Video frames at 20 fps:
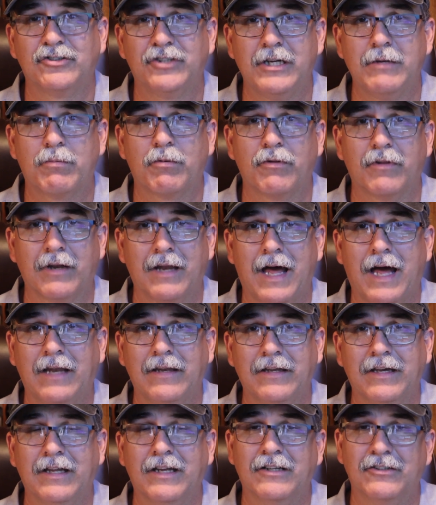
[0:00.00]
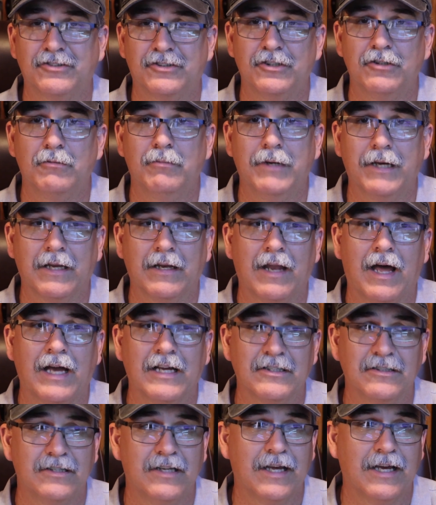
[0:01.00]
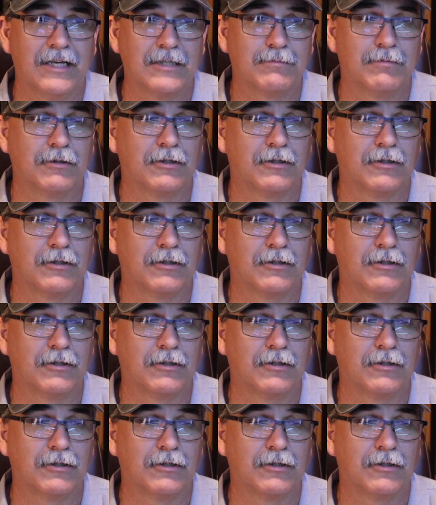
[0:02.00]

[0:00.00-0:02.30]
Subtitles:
cheaper than I did and still be a nice desk,